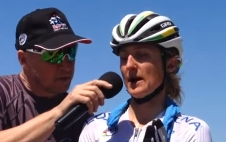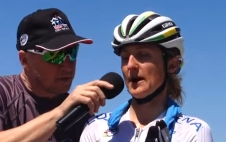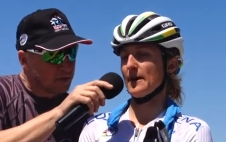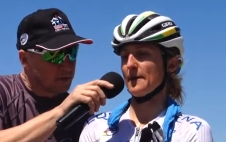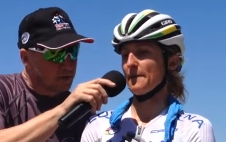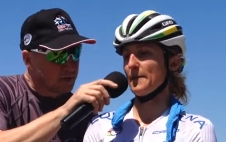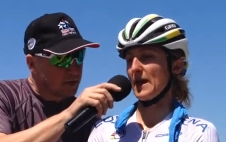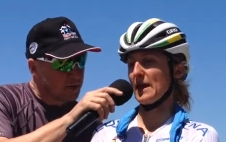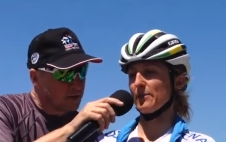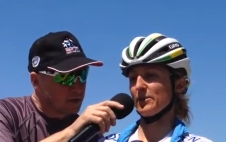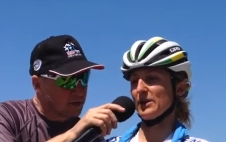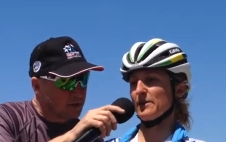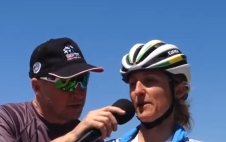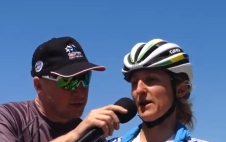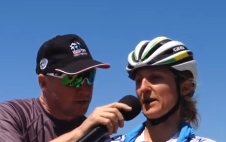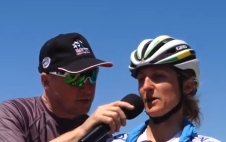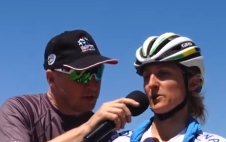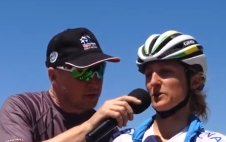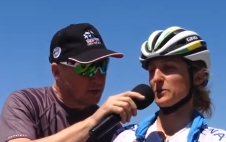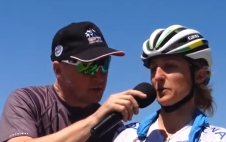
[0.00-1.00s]
Speaker 1: um, Emily
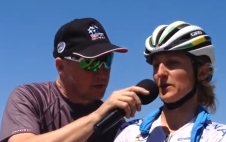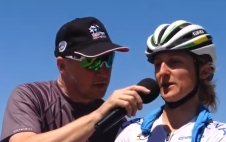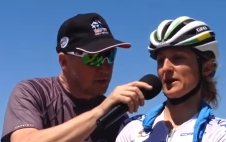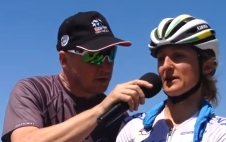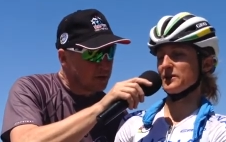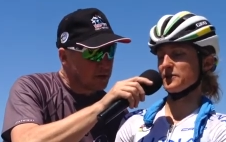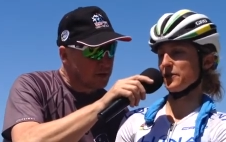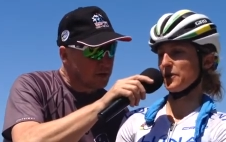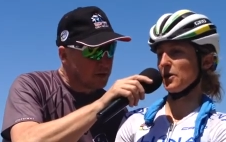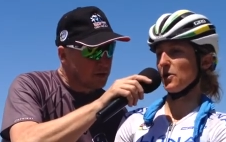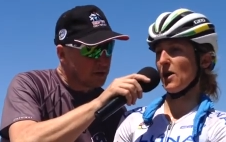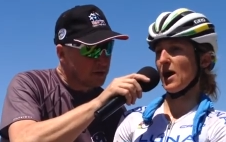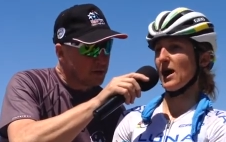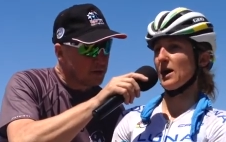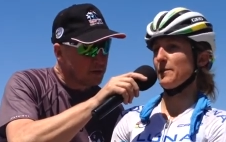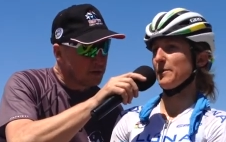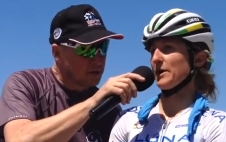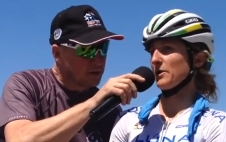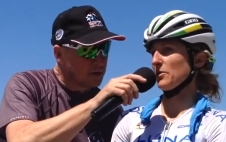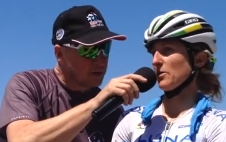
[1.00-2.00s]
Batty was with us for a
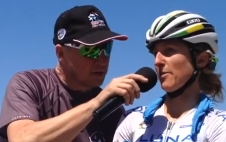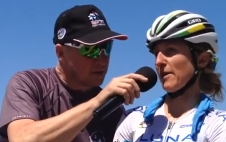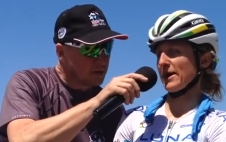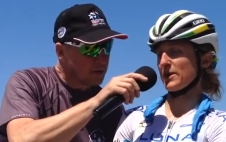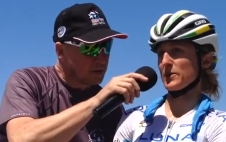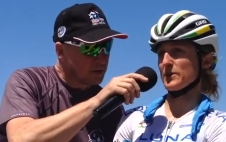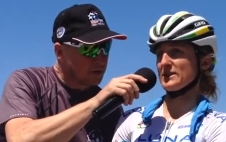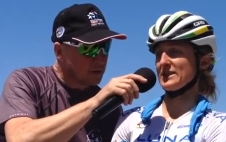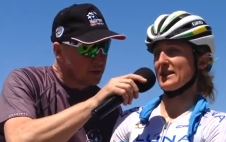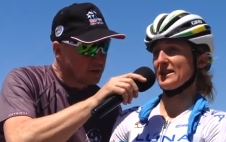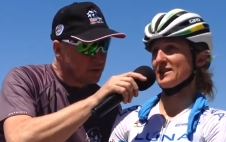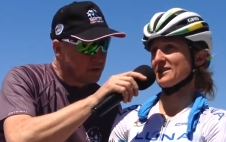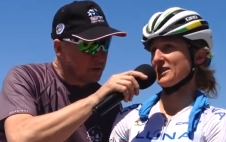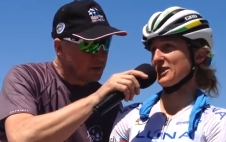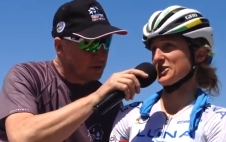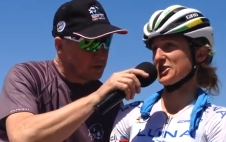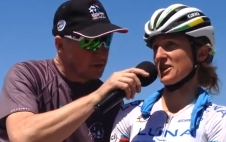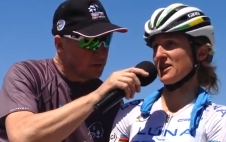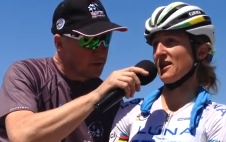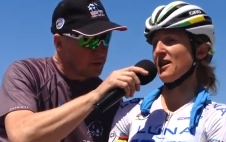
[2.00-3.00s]
while, but Rebecca was sending
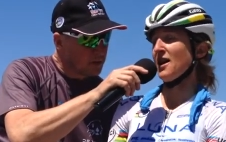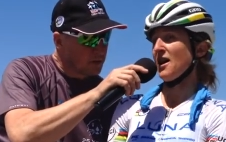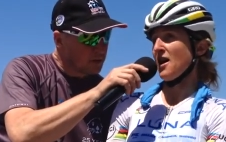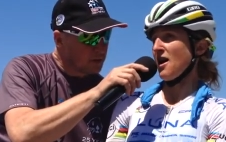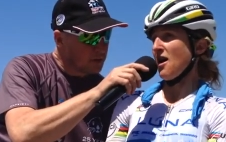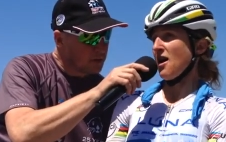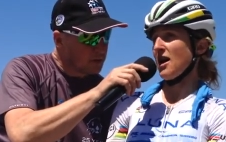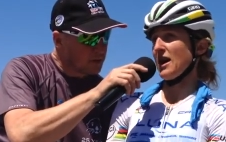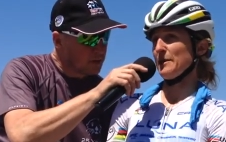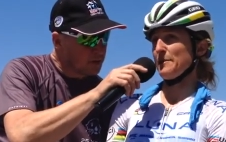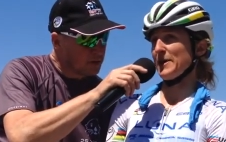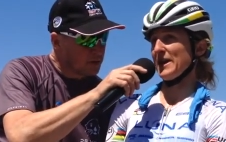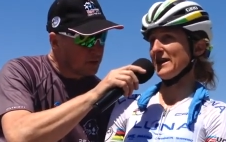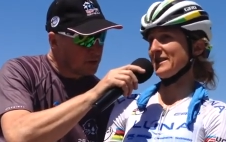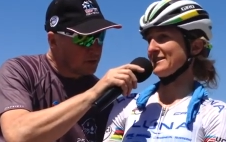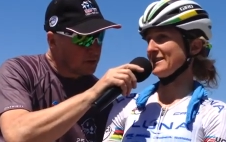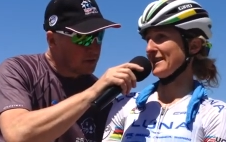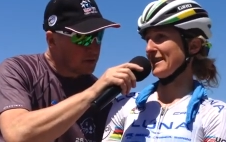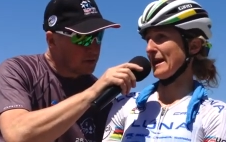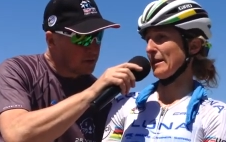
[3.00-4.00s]
such a hot
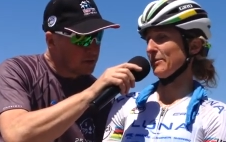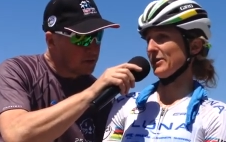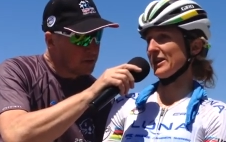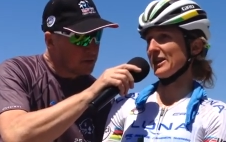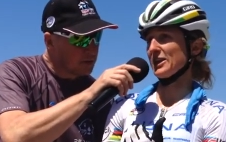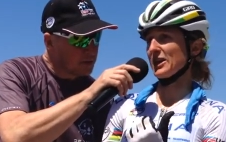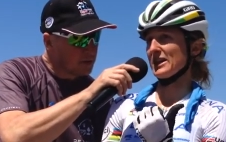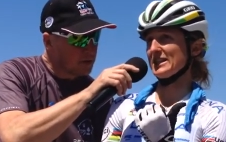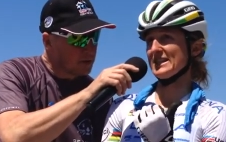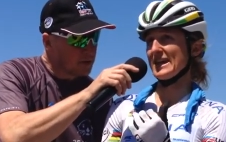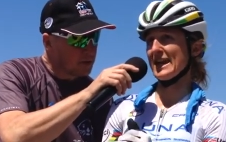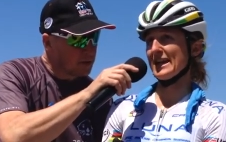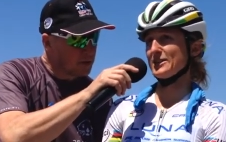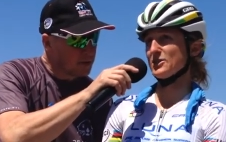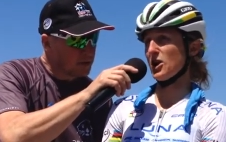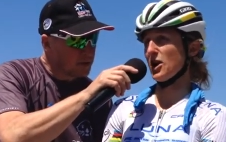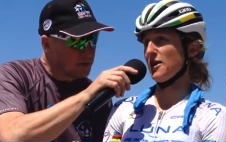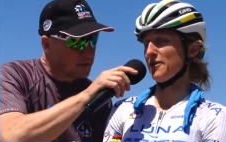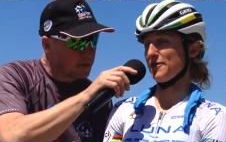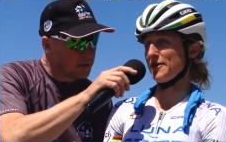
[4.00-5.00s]
pace that Emily got tagged
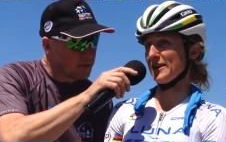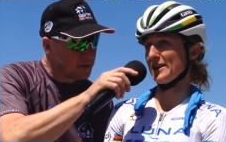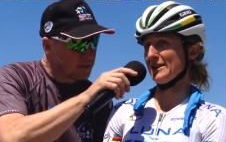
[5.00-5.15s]
off,